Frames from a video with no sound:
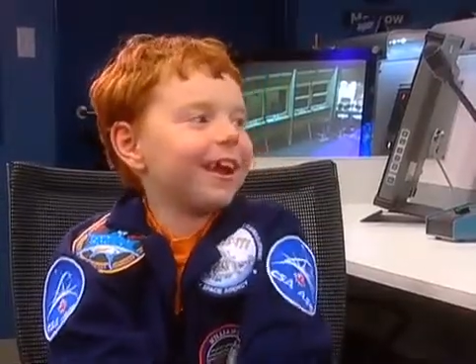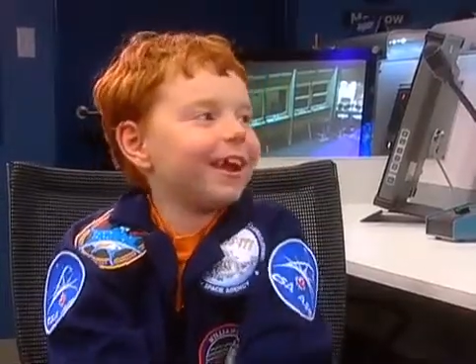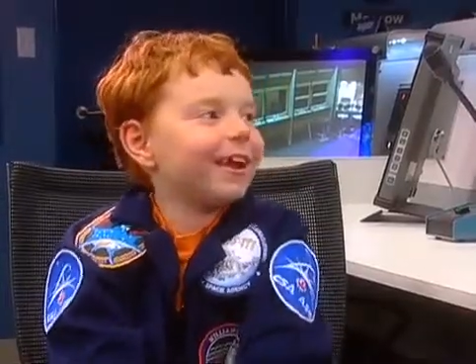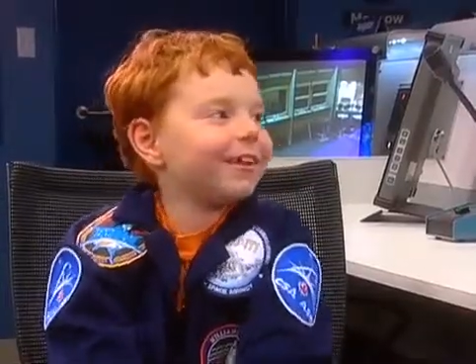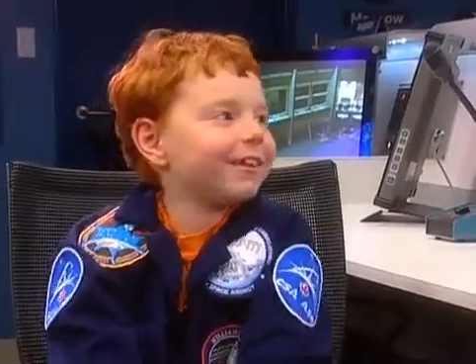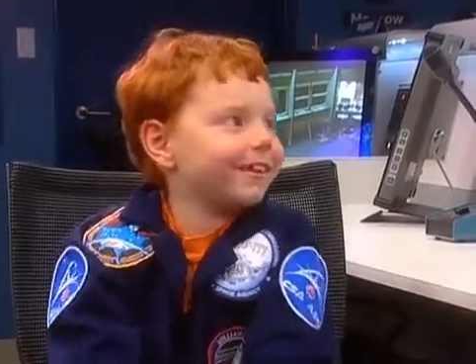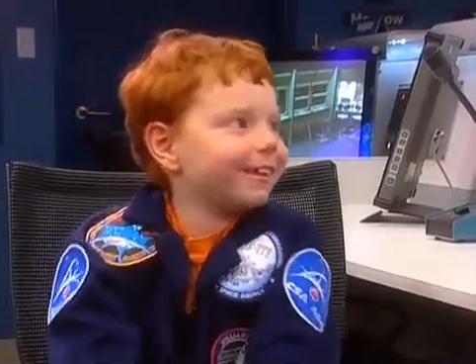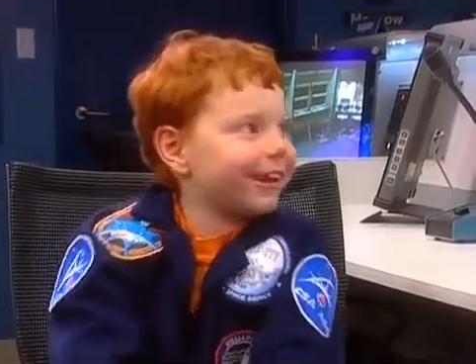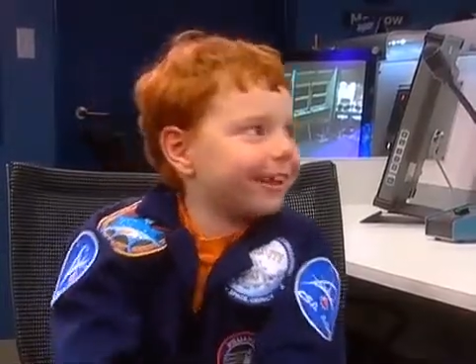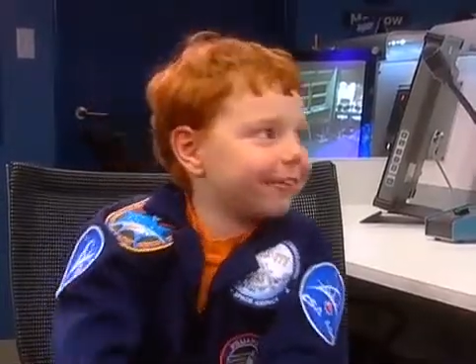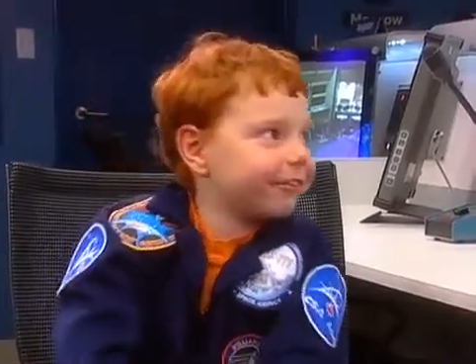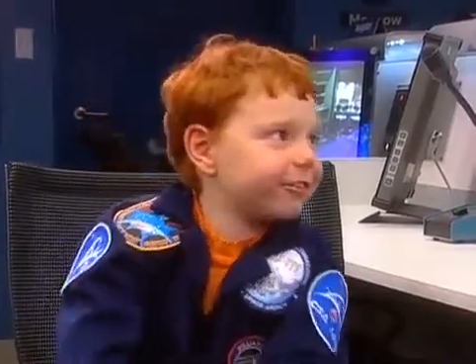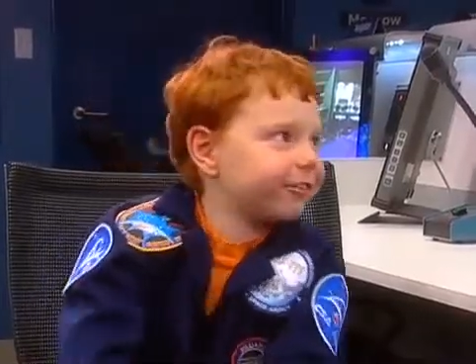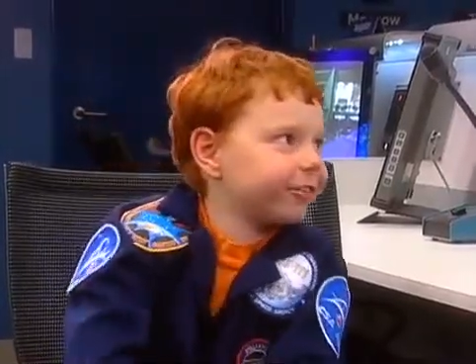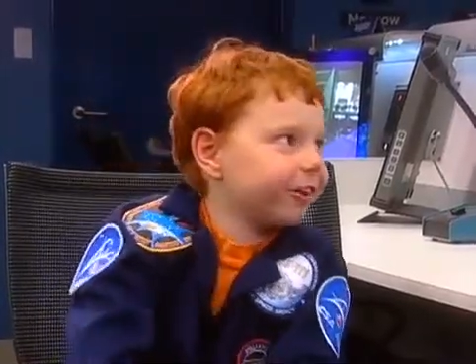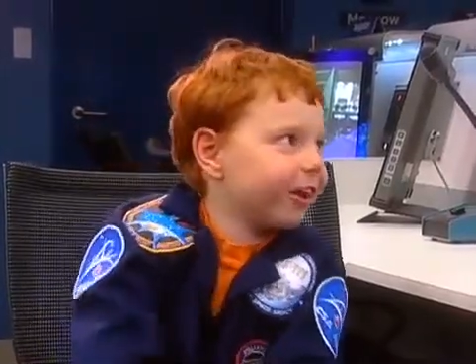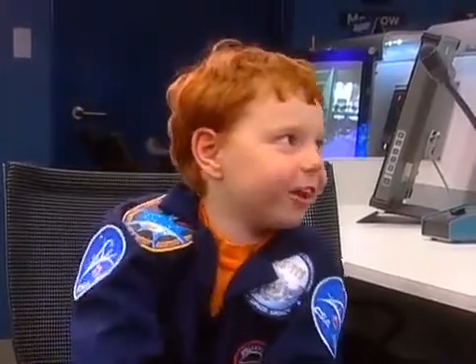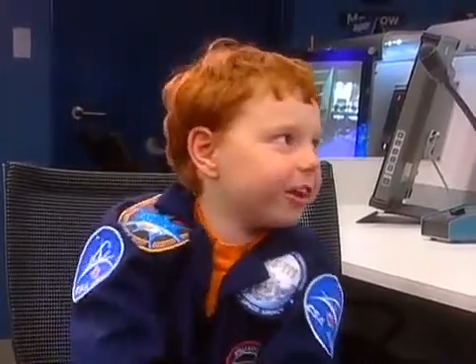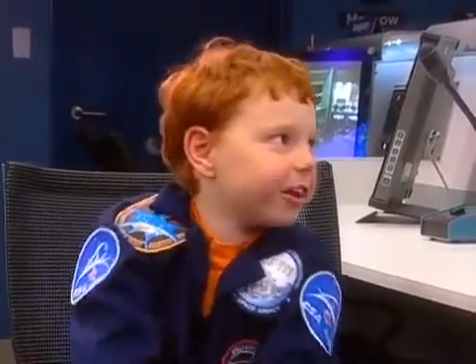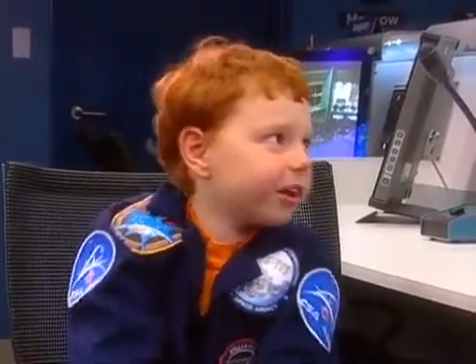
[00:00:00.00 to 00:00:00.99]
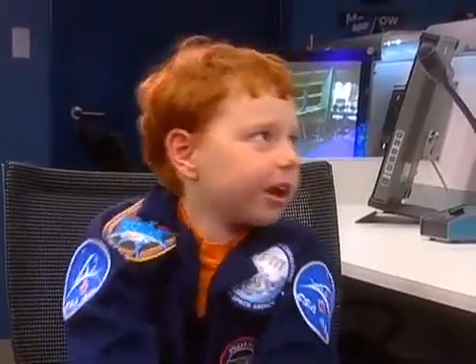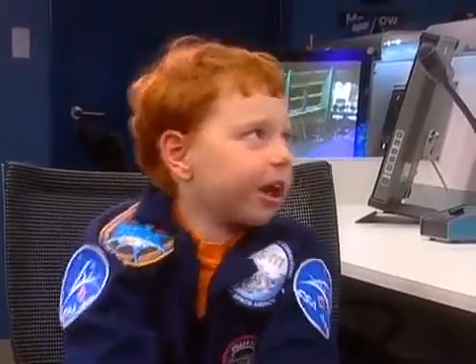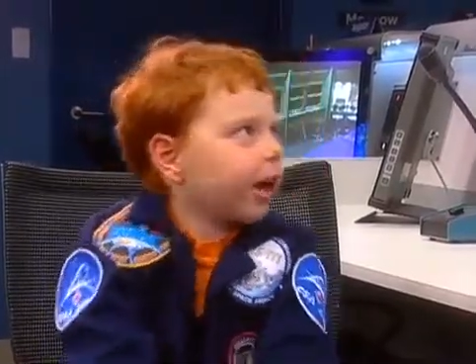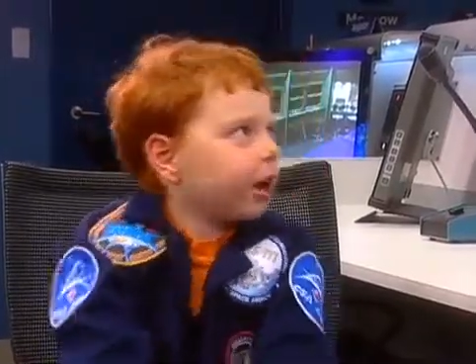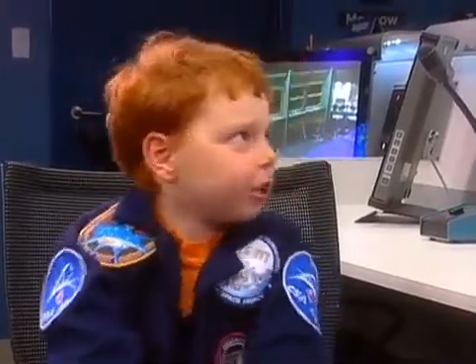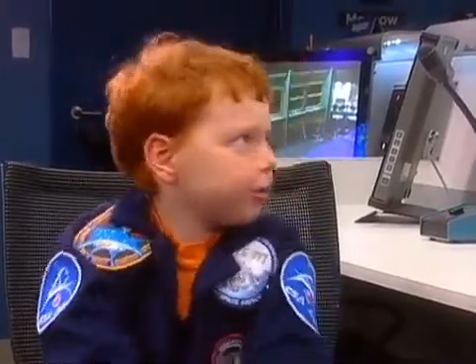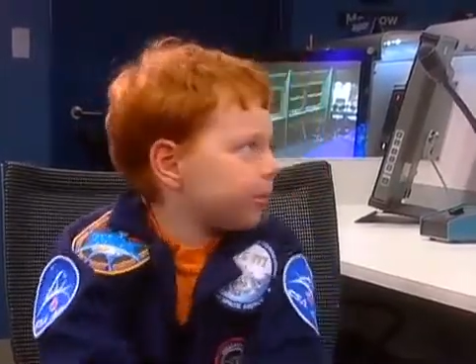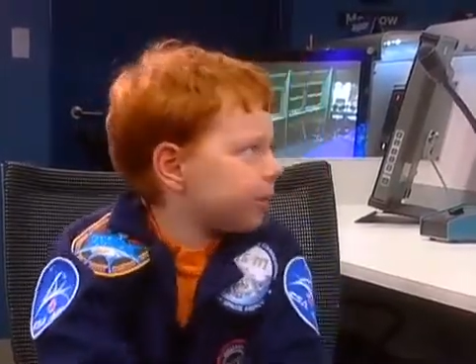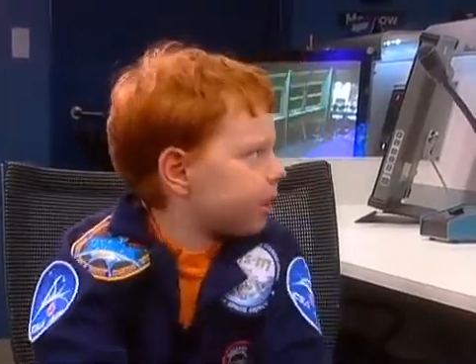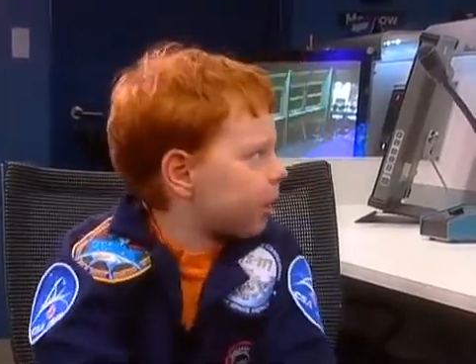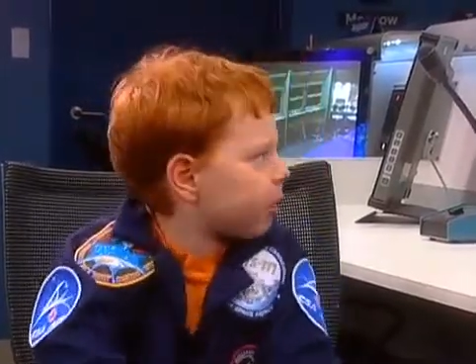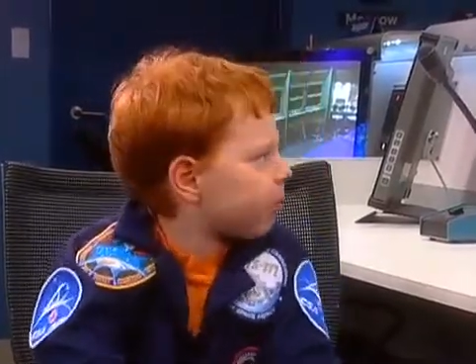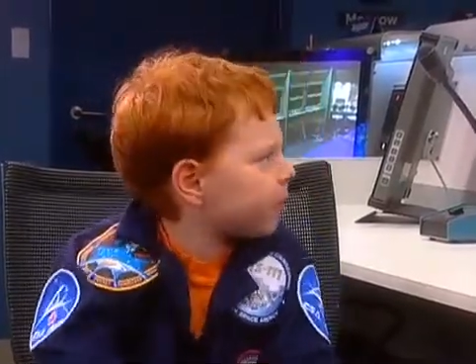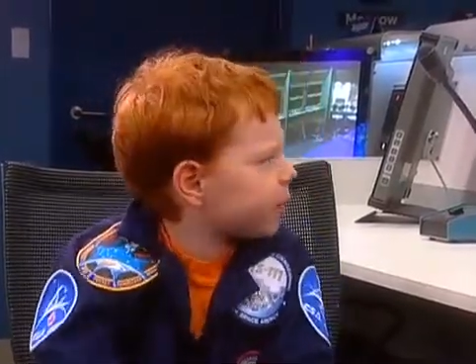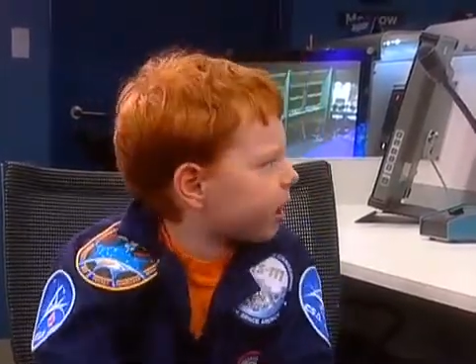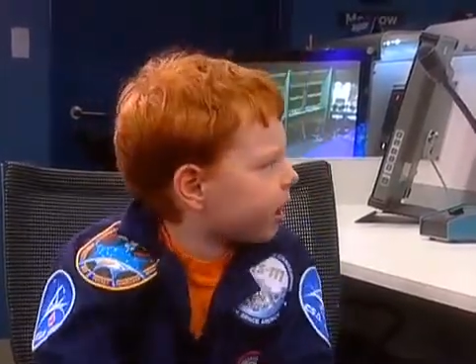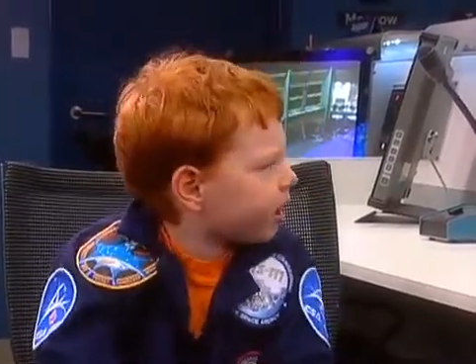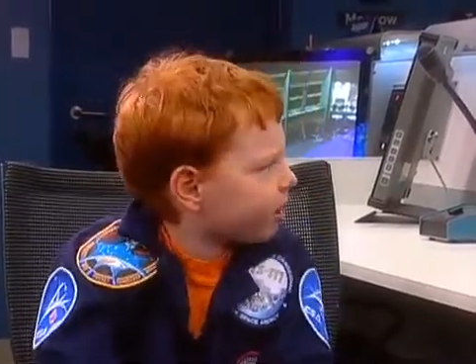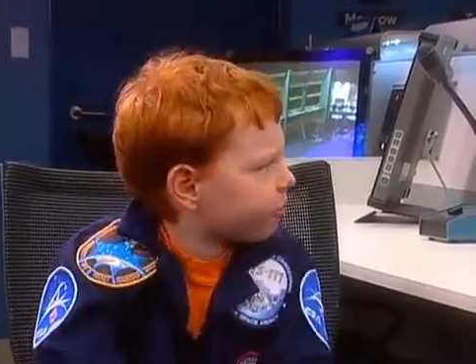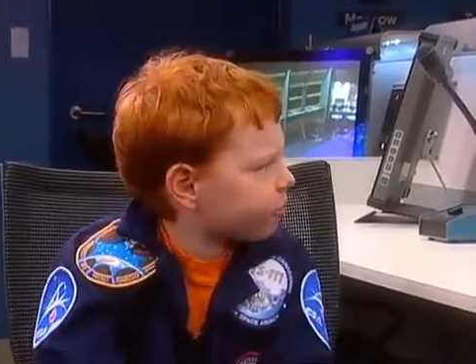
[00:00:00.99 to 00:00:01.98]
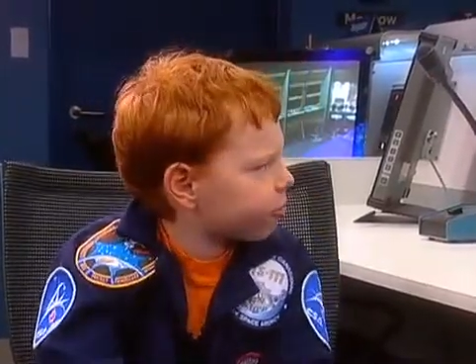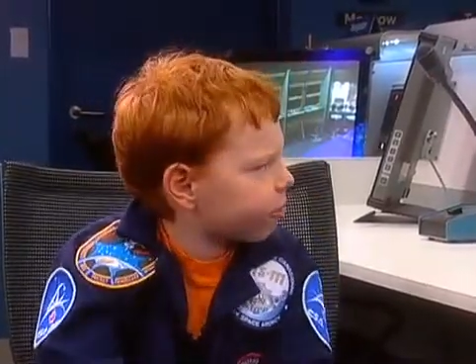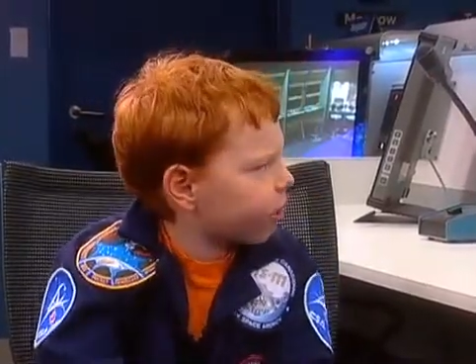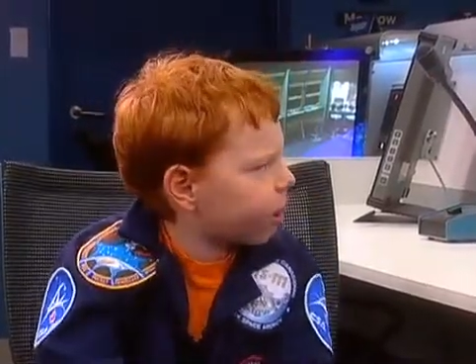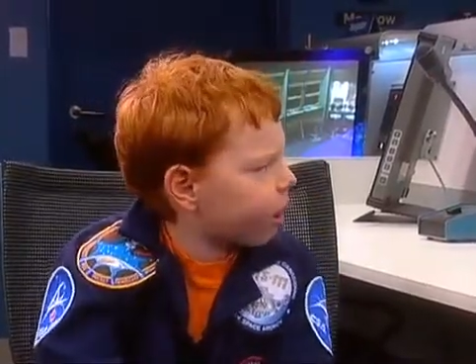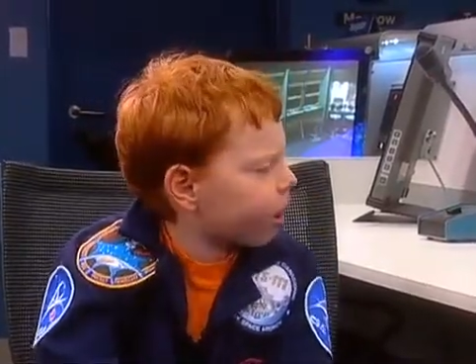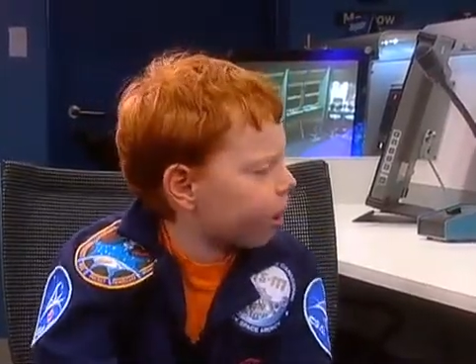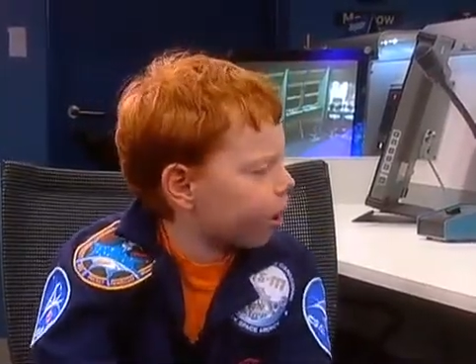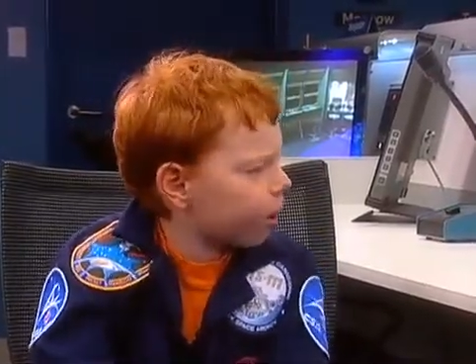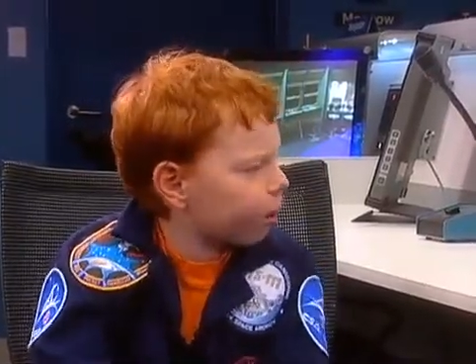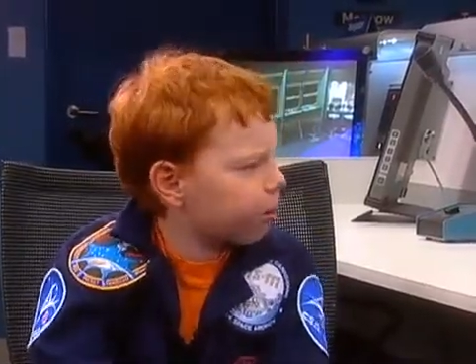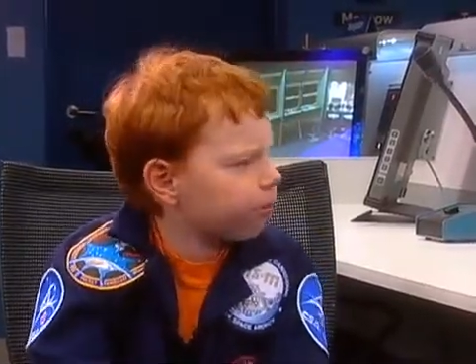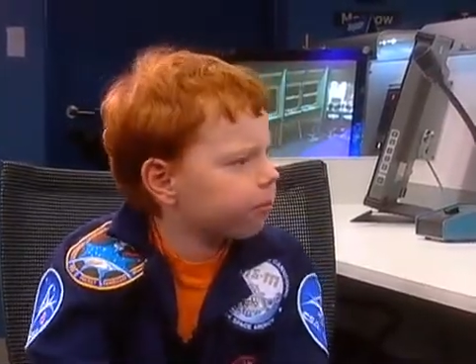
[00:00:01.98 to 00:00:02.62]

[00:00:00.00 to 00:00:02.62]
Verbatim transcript: and an astronaut. How do you become an astronaut?